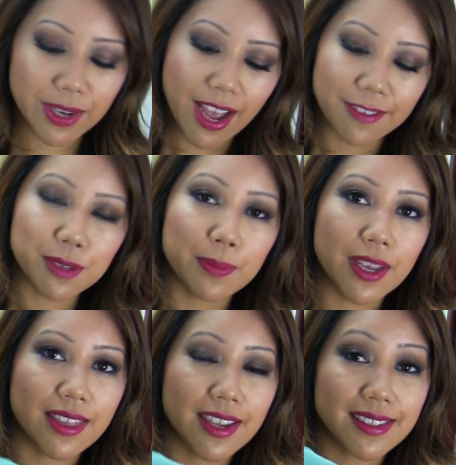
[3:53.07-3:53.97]
would have to
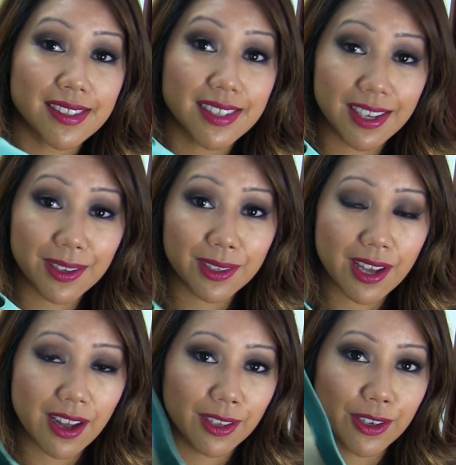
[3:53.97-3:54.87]
be these teal
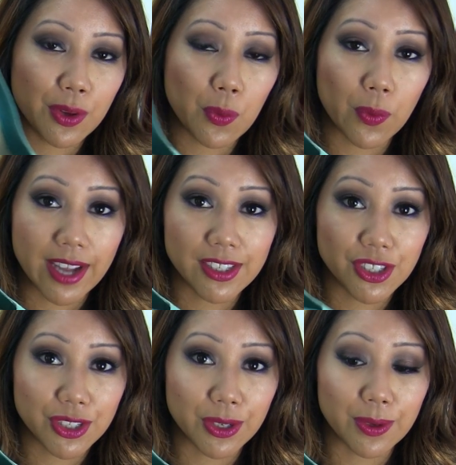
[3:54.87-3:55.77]
colored wedge
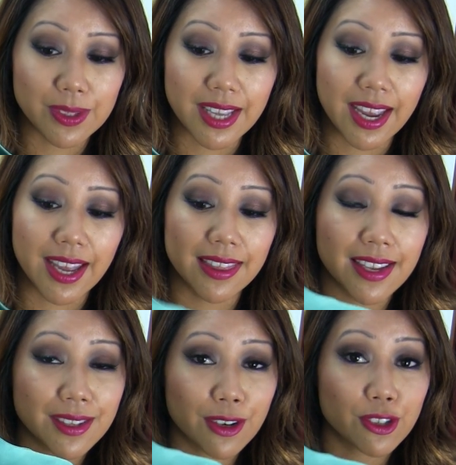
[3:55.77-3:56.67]
shoes and
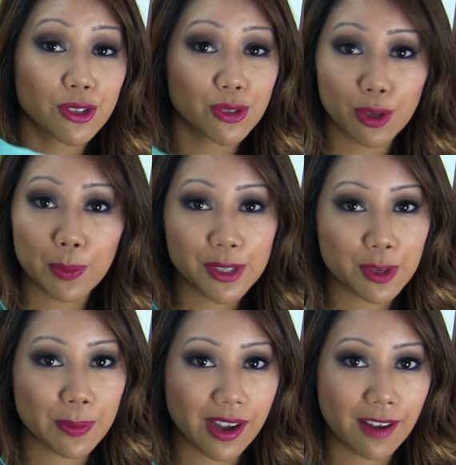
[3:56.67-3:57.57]
these are super
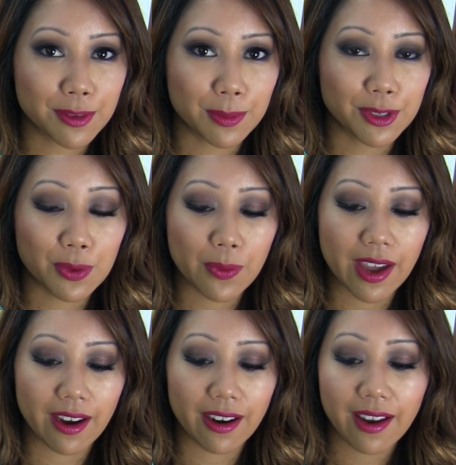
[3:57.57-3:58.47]
super comfortable to
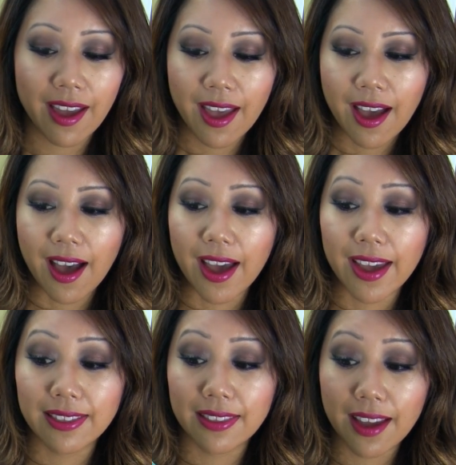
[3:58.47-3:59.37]
wear.
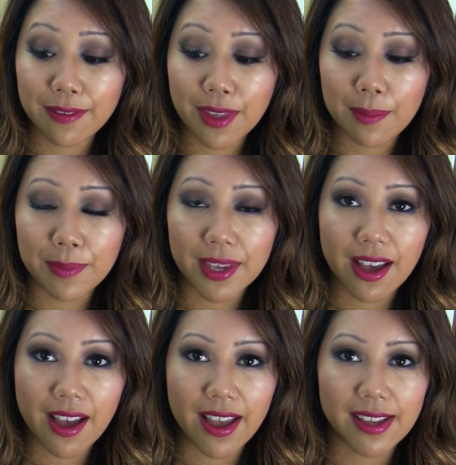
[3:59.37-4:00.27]
I love them
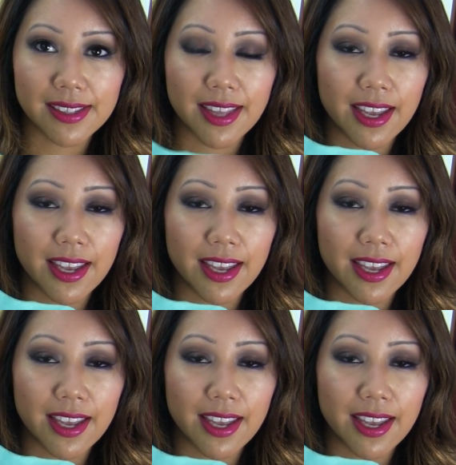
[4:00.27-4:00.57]
because they